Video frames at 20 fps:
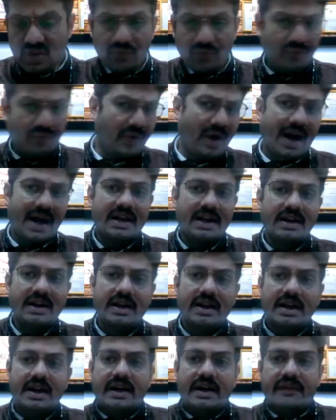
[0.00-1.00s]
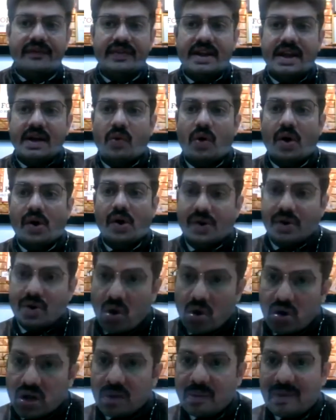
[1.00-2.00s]
Why? They want to
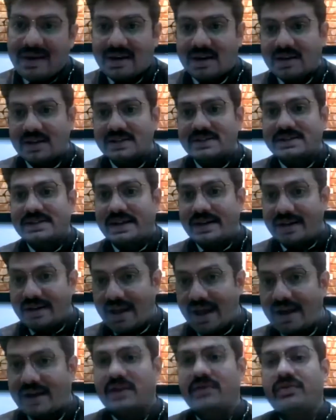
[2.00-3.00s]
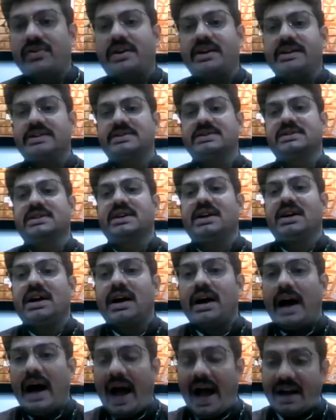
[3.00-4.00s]
document certain activities.
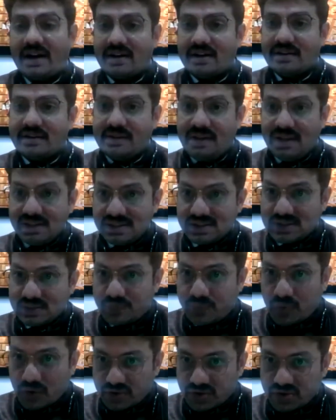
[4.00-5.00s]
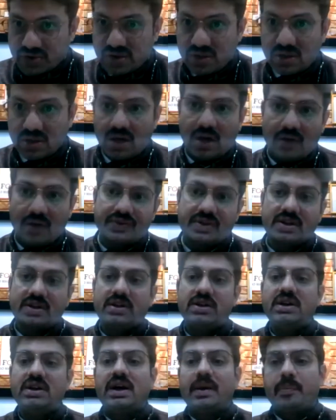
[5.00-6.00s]
And this procedure of the
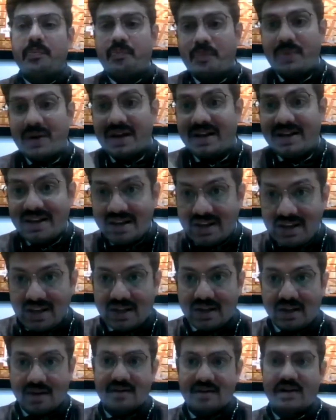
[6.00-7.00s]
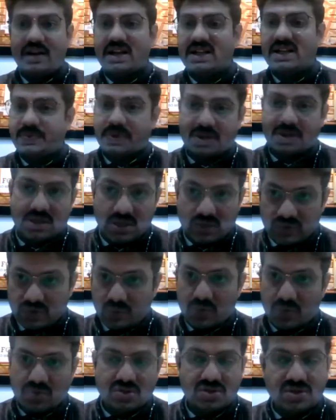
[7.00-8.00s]
PDD, irrespective of the
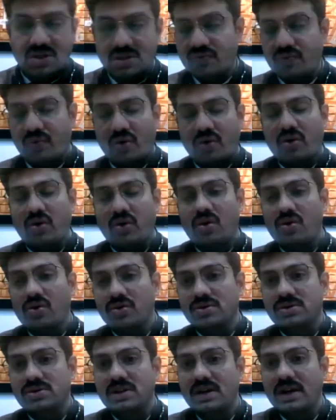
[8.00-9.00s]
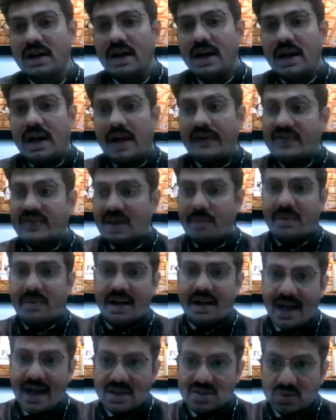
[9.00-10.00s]
procedures what you use, if somebody
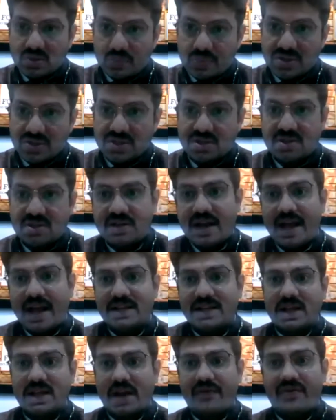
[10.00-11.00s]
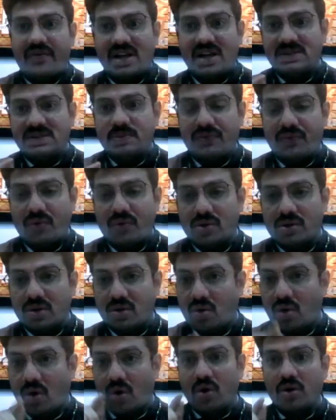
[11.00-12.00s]
has to present it as evidence before the
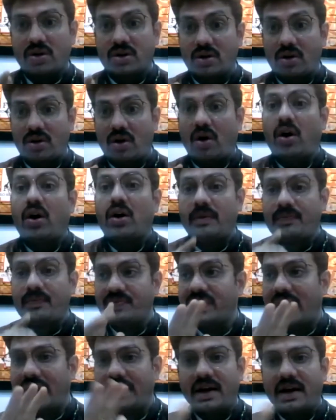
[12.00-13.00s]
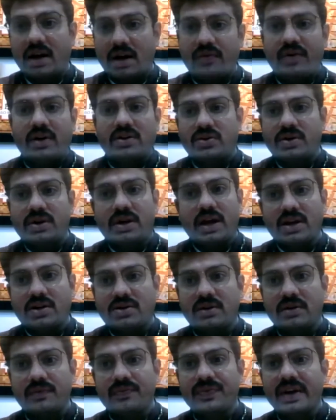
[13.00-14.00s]
court or any kind of
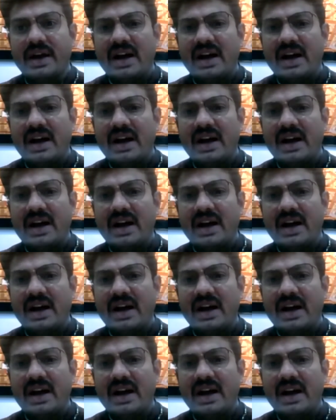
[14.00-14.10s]
adjudication,